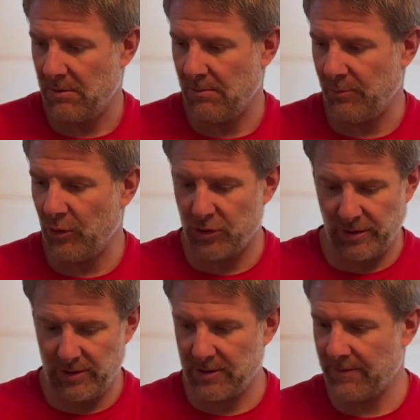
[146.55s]
ball
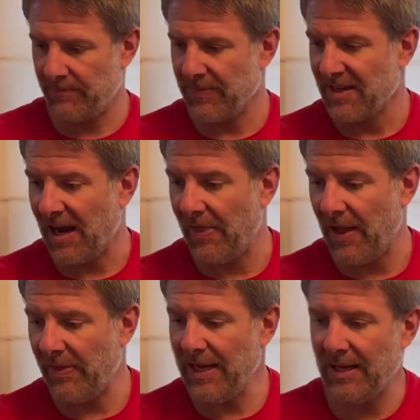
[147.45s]
joints. And
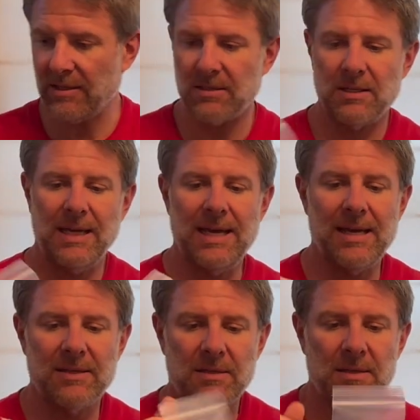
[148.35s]
then this
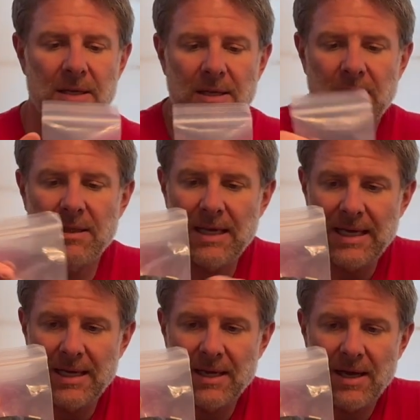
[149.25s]
is the